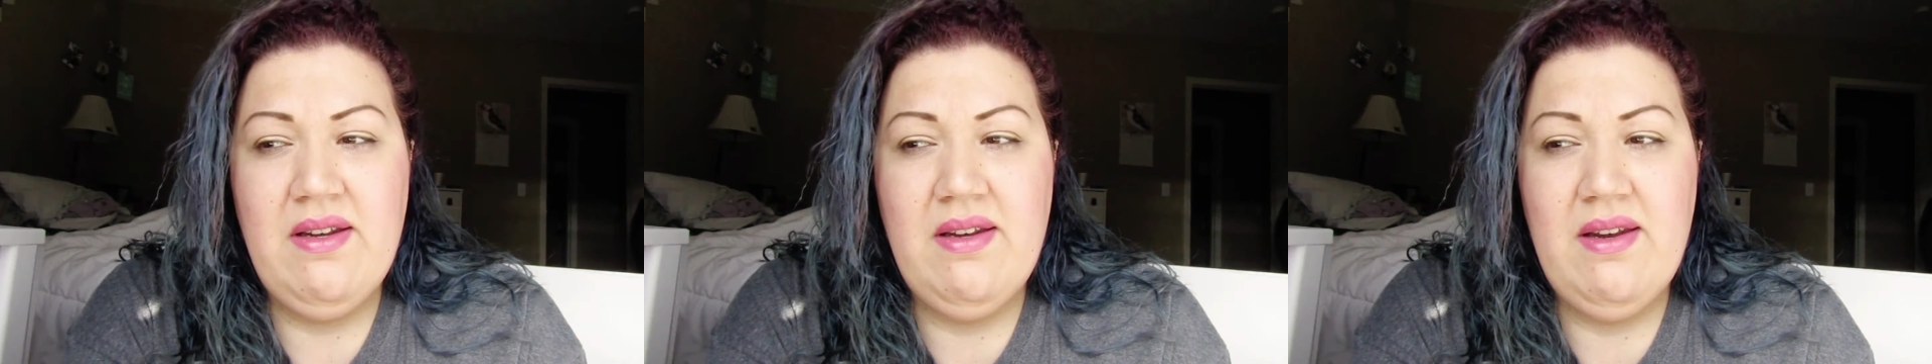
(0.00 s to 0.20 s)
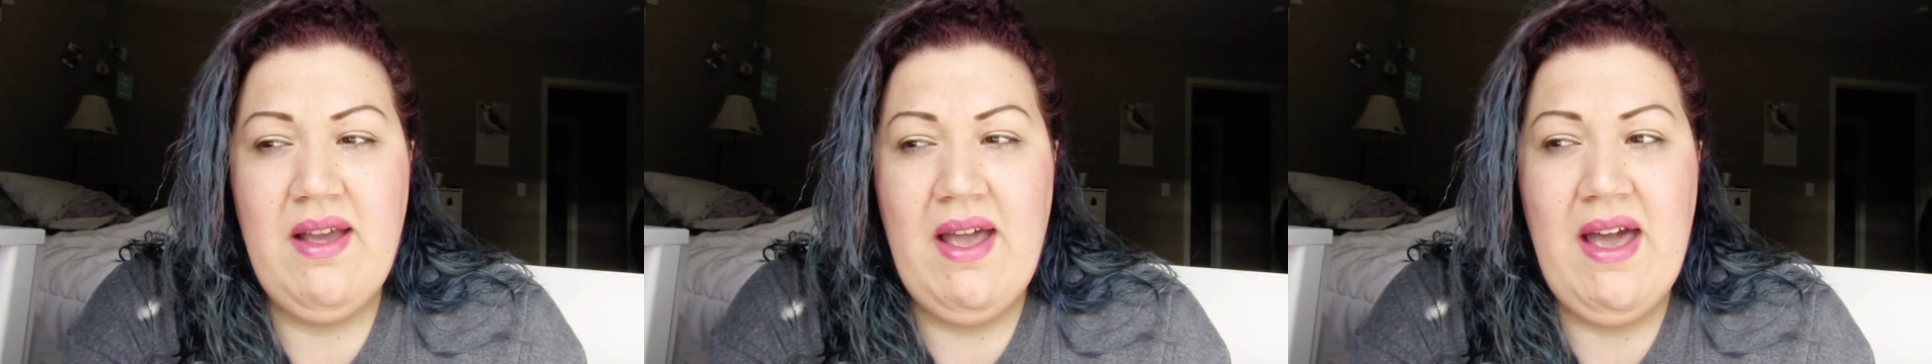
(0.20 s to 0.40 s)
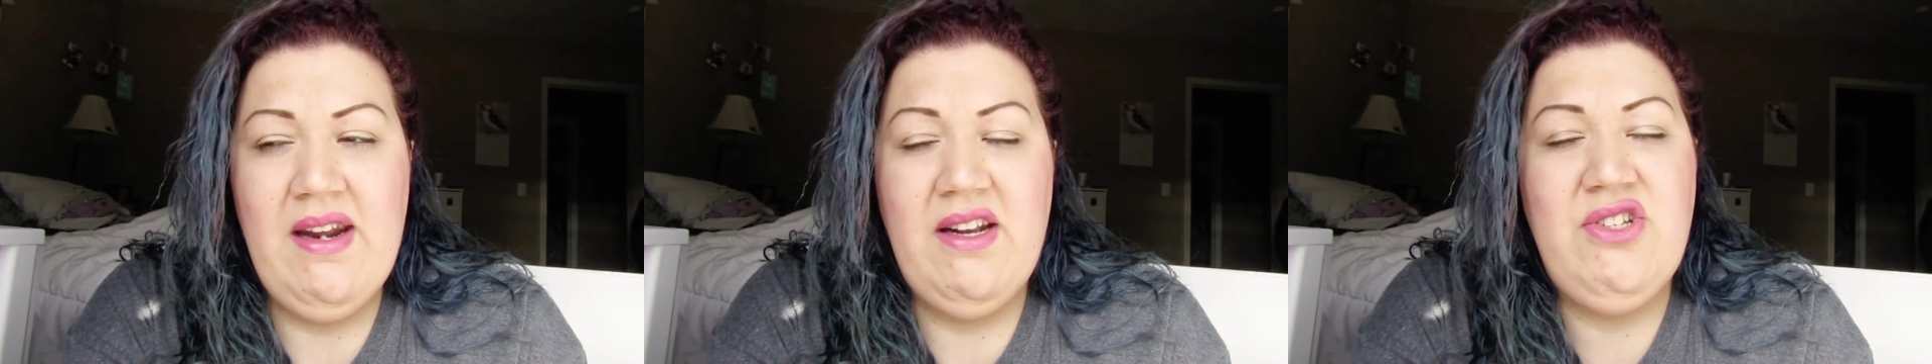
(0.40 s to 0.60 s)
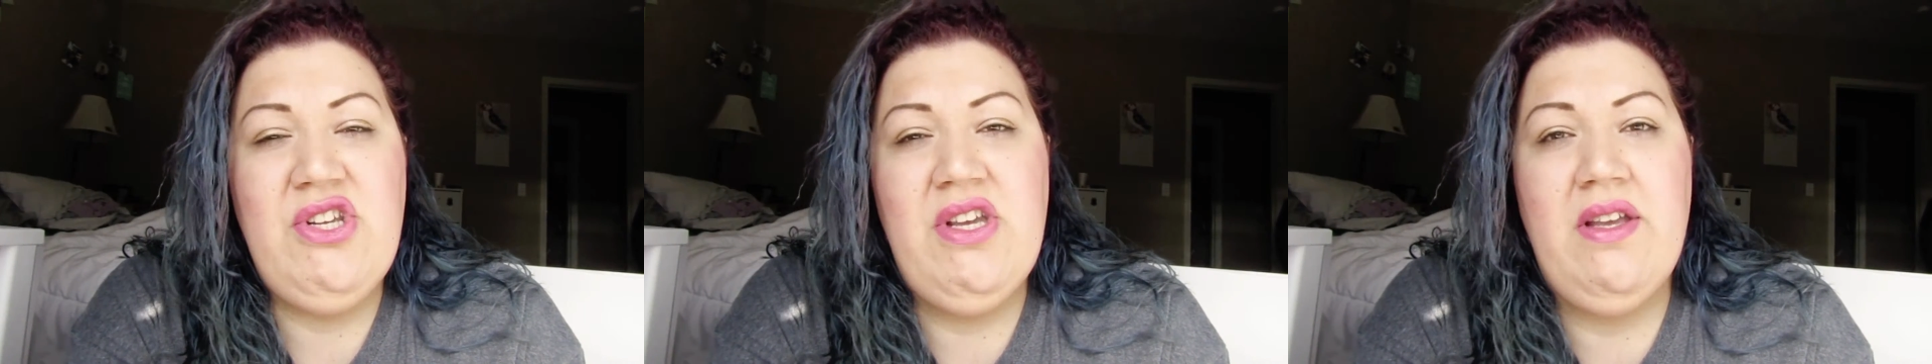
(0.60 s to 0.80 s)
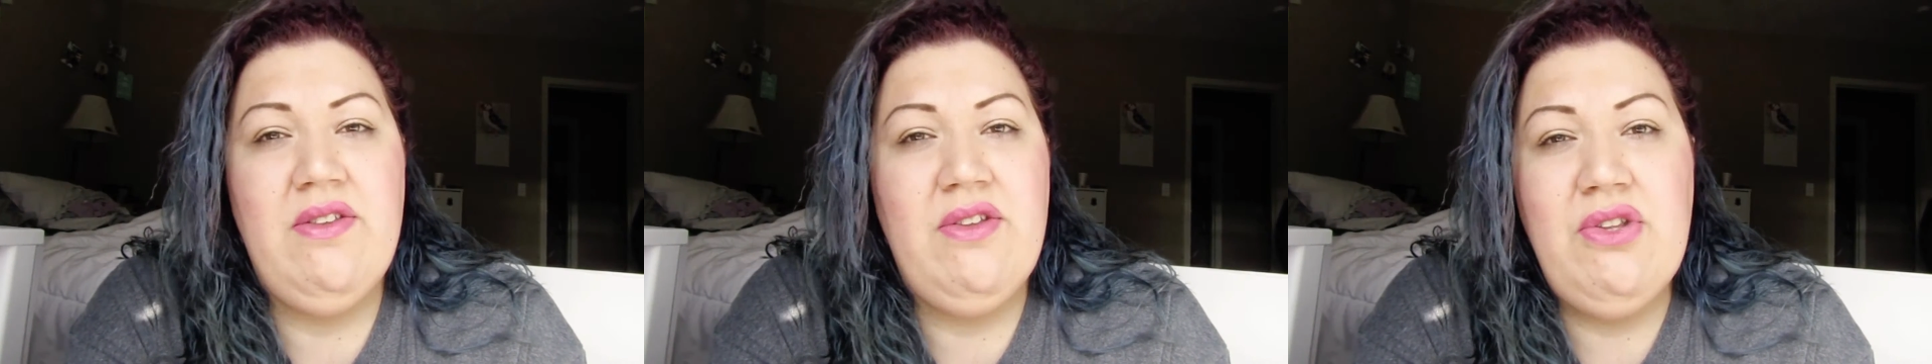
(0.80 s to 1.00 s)
had a
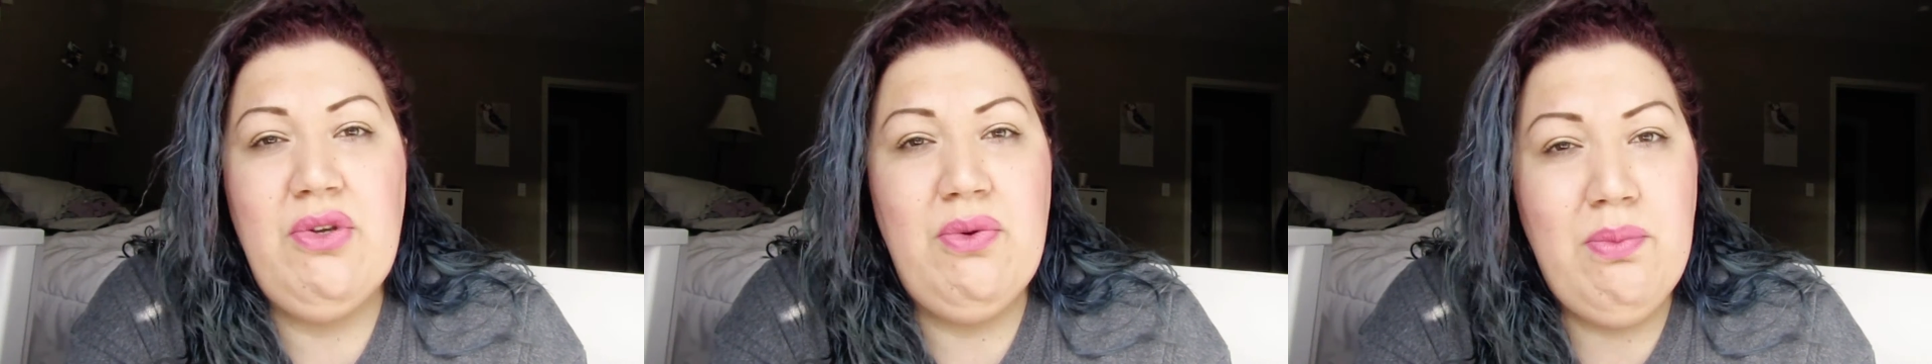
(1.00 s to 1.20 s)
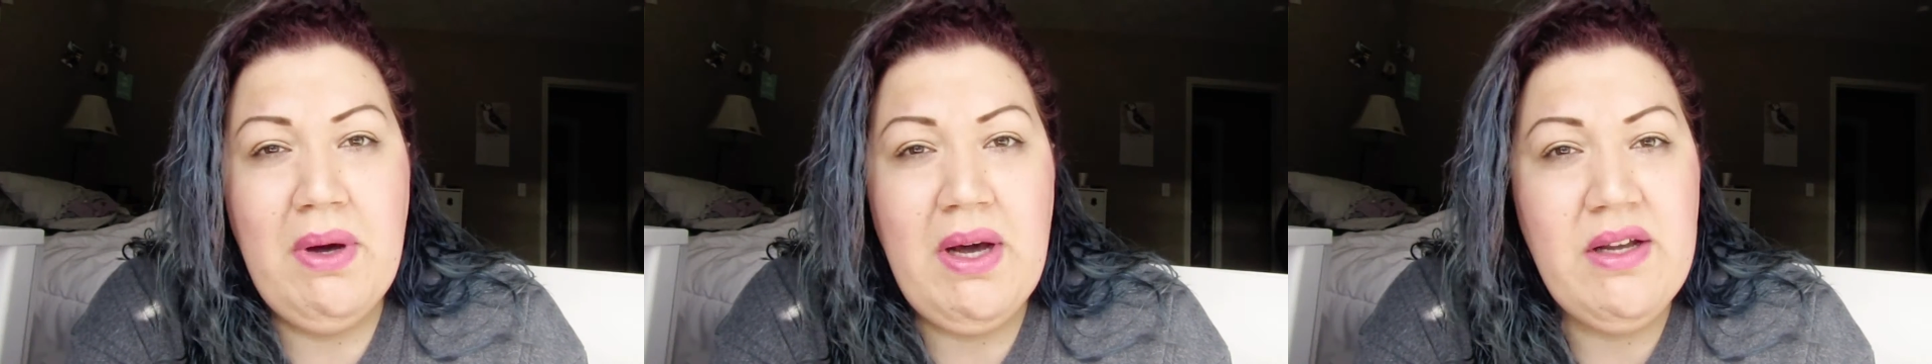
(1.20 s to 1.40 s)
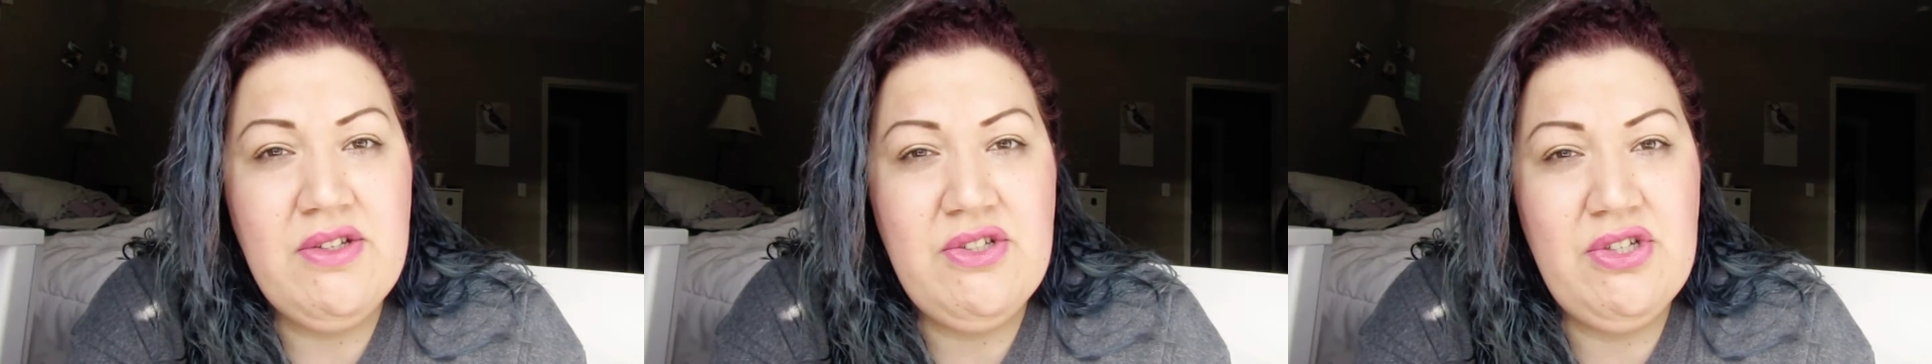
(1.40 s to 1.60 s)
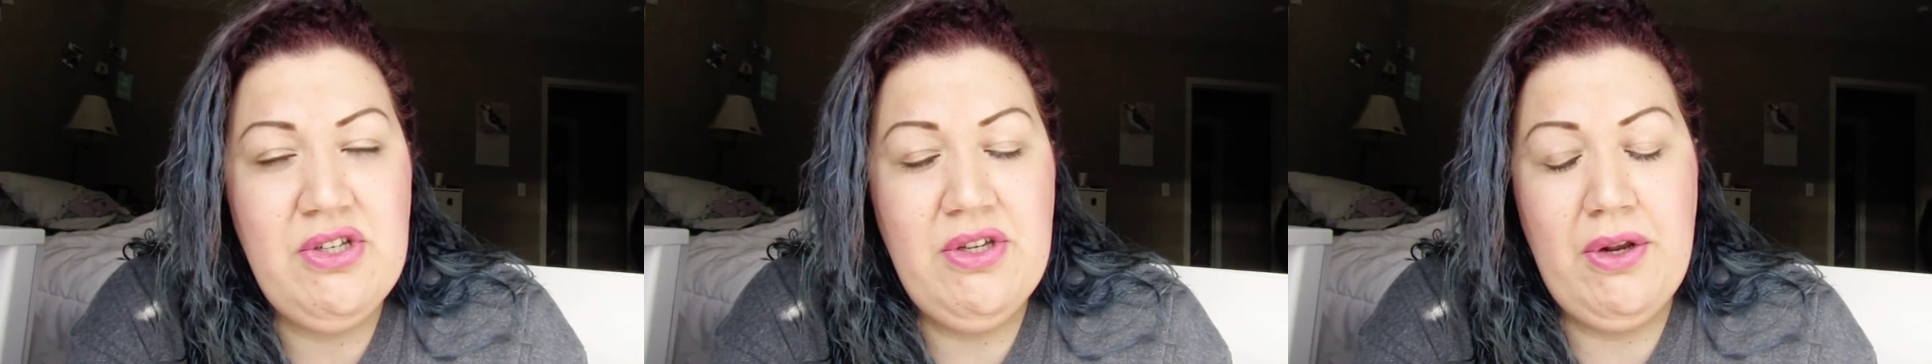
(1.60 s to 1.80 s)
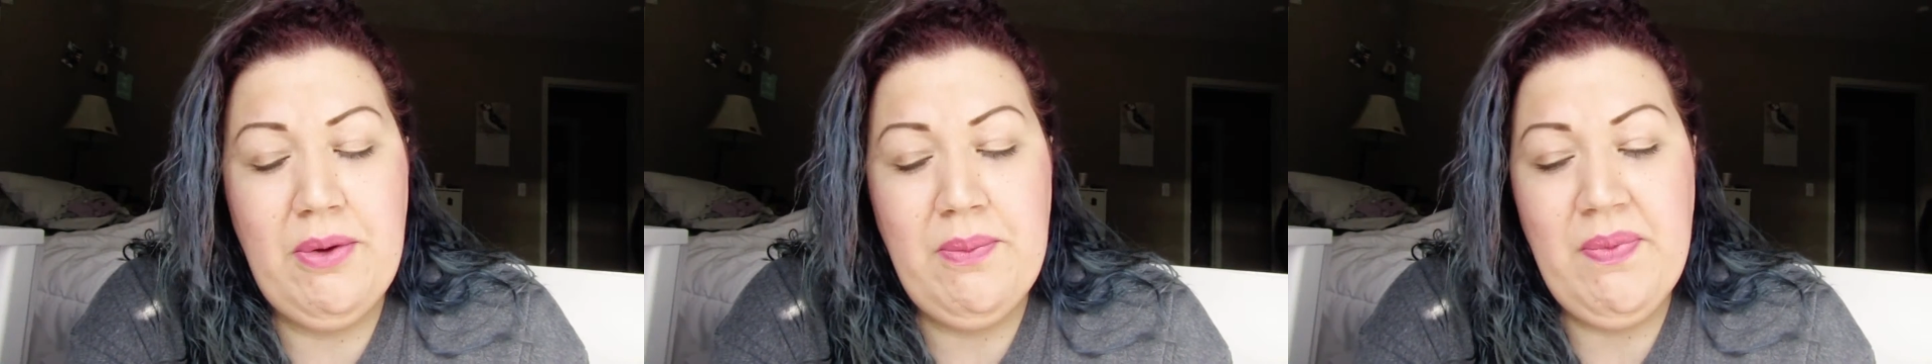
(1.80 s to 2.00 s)
chance to do much,
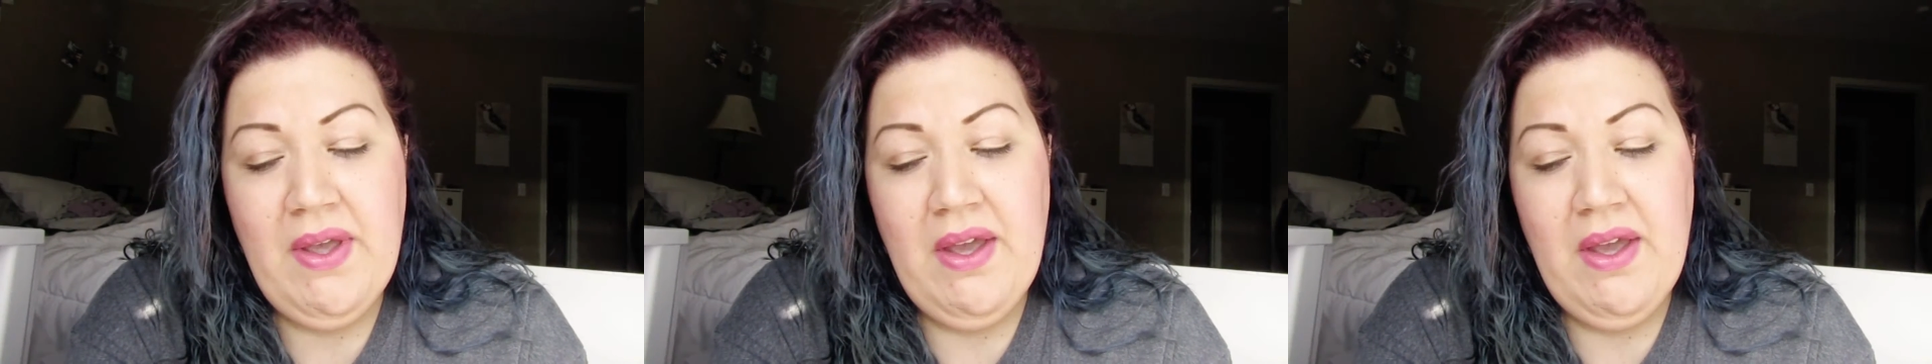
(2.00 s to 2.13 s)
you know.